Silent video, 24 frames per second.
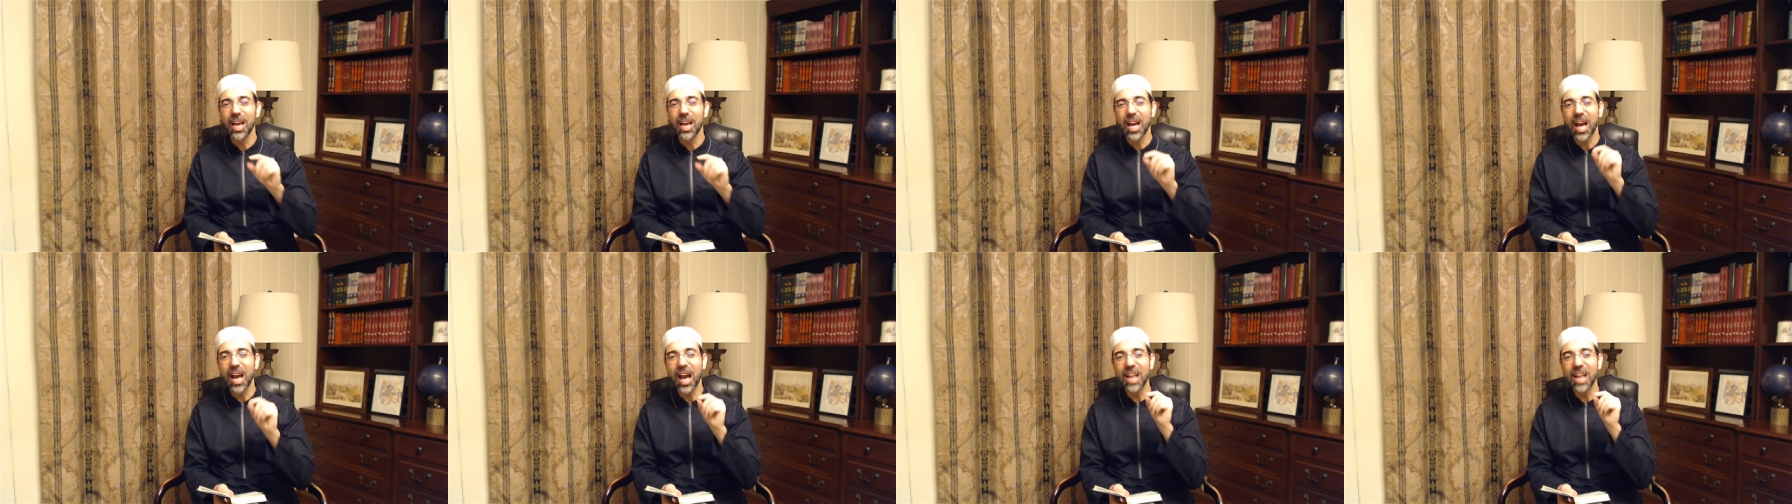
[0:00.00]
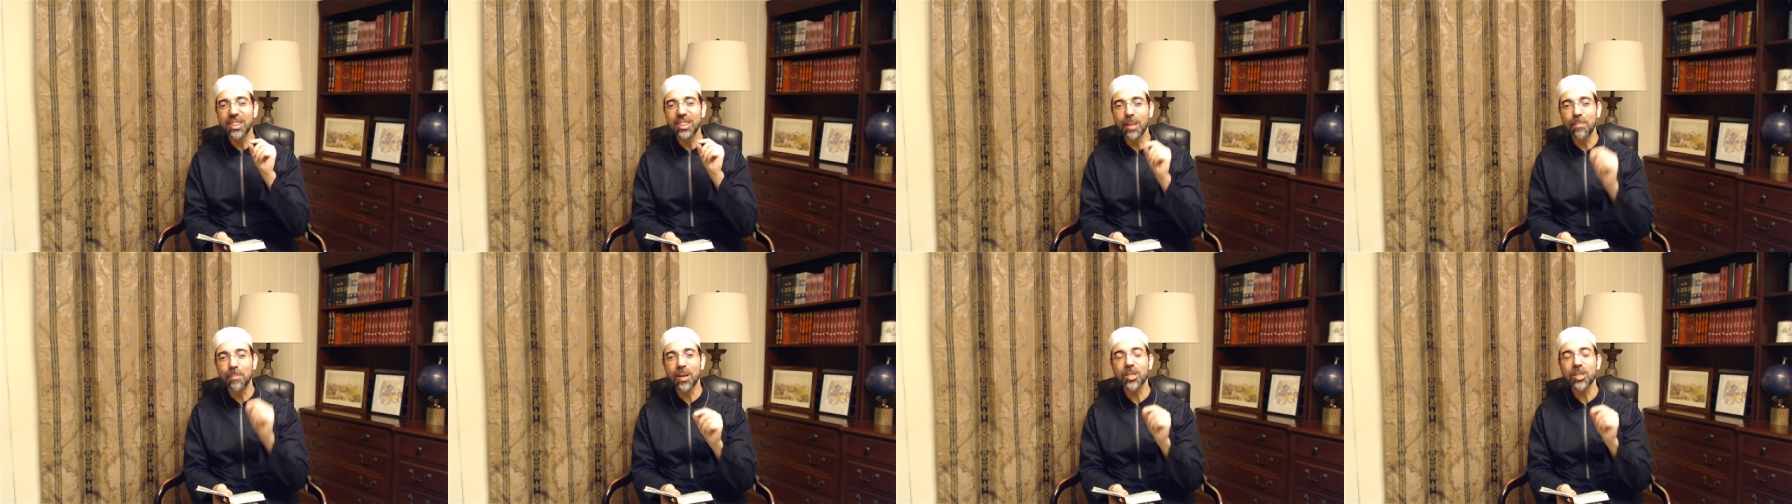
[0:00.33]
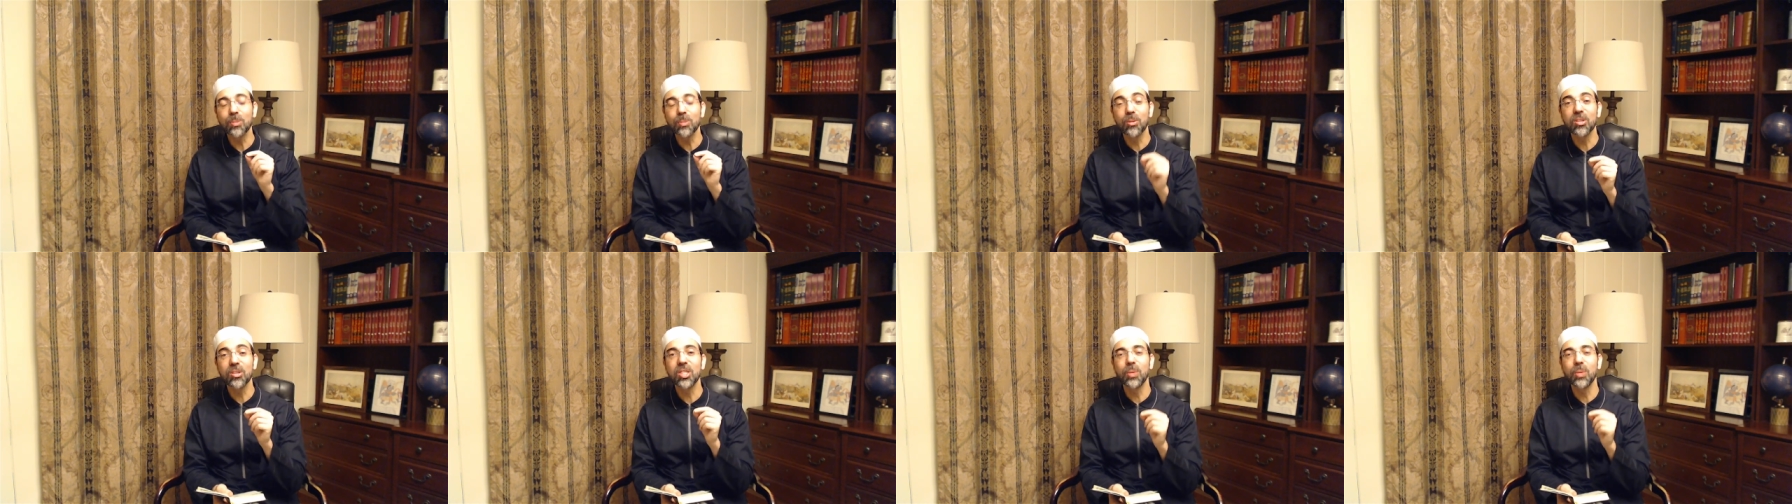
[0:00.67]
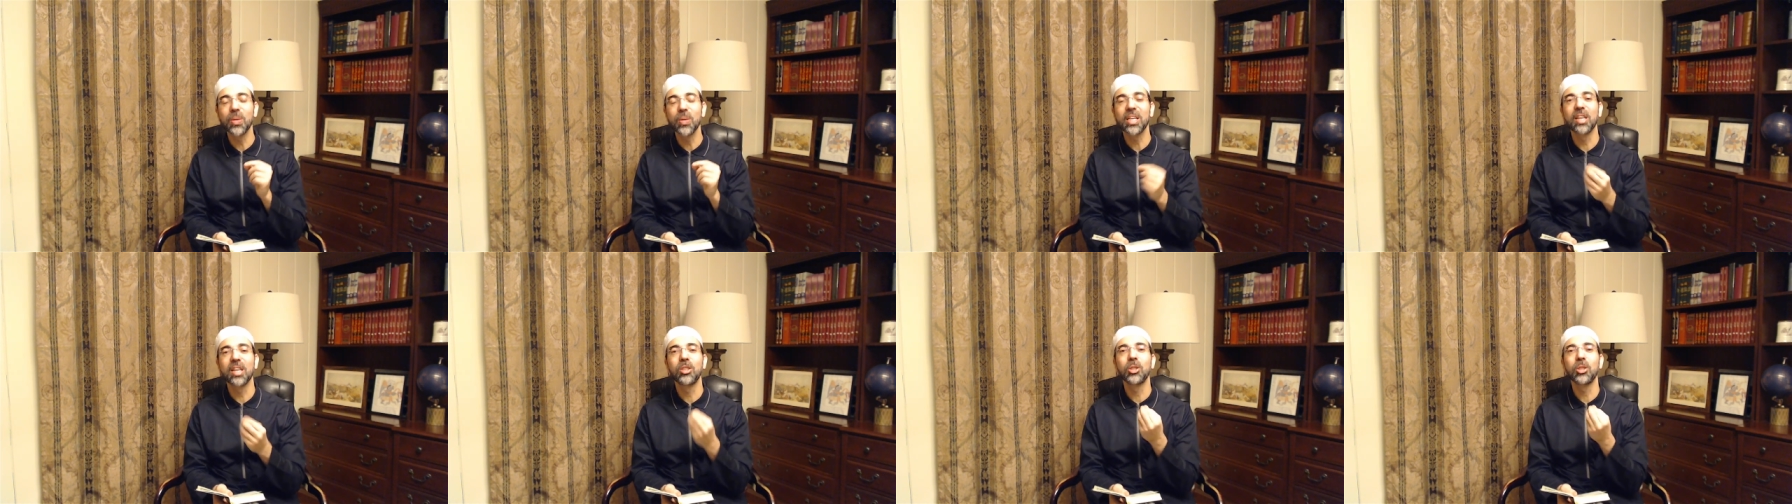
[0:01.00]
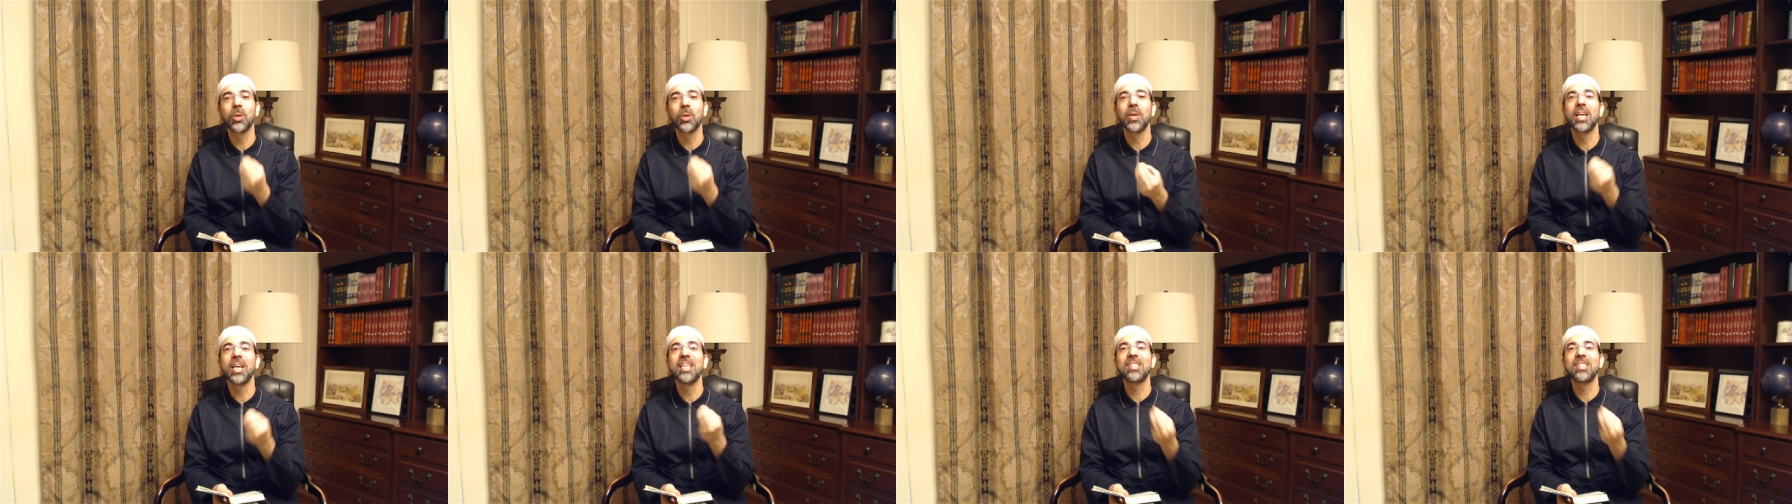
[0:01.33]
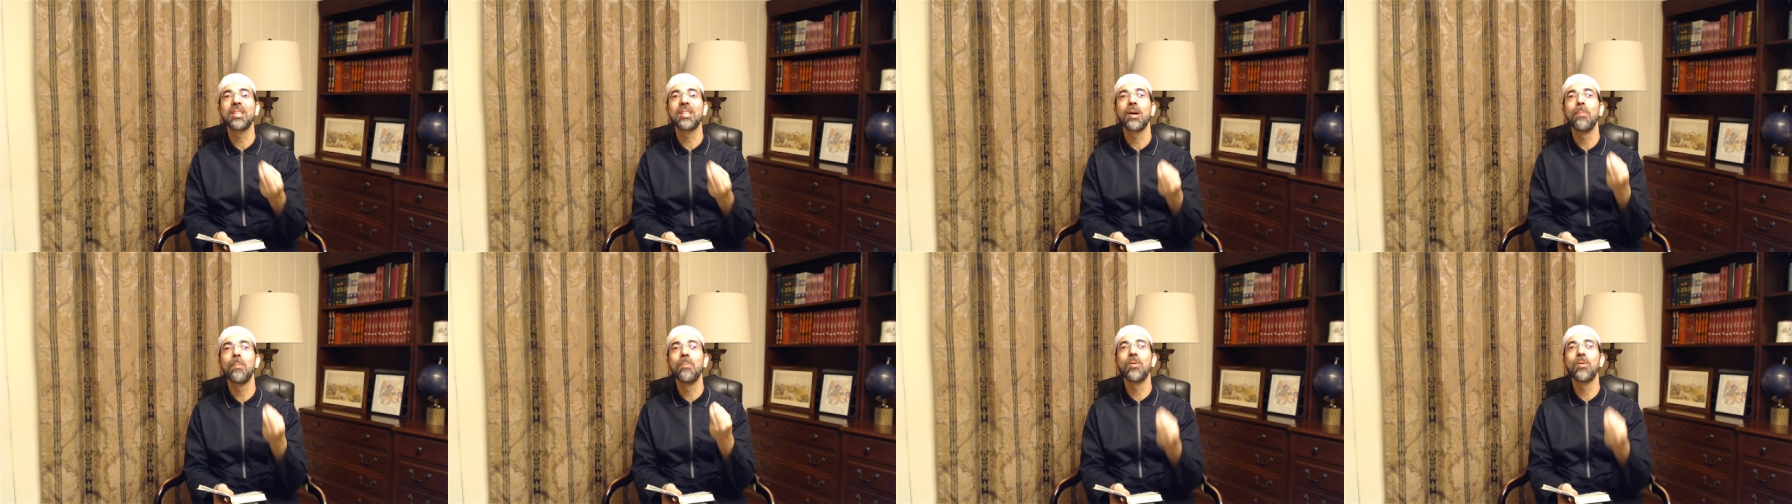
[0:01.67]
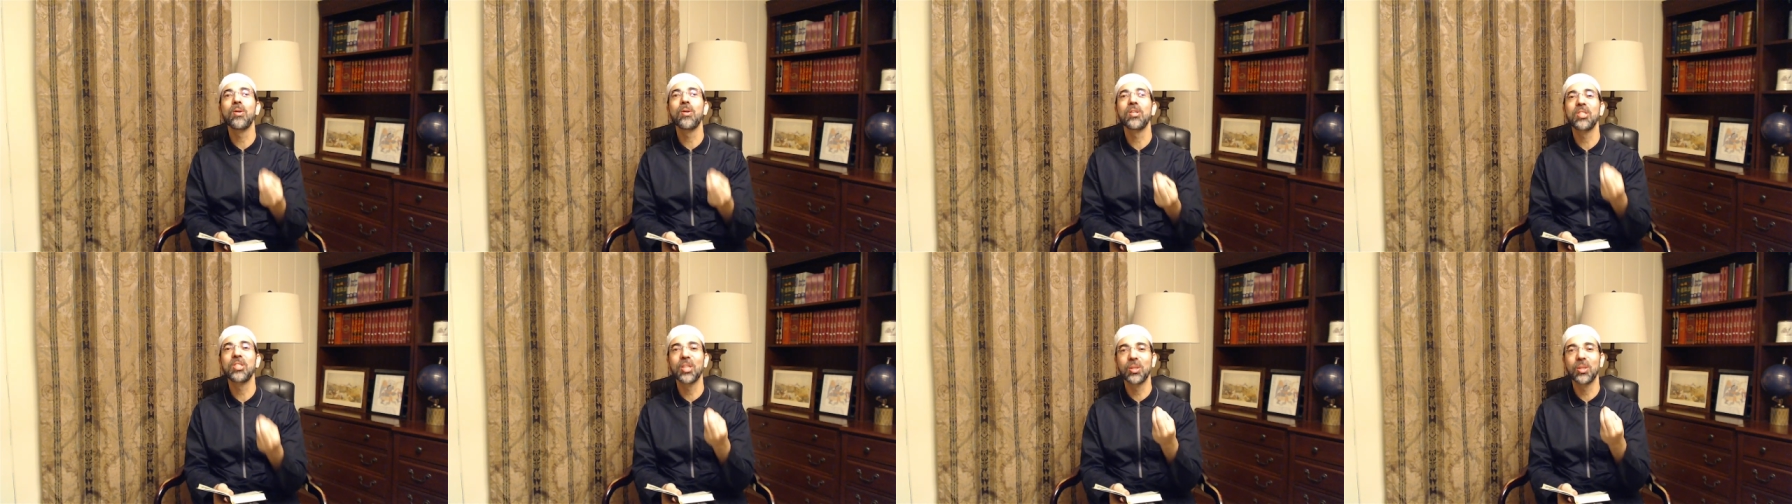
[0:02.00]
And the best mercy we can show is mercy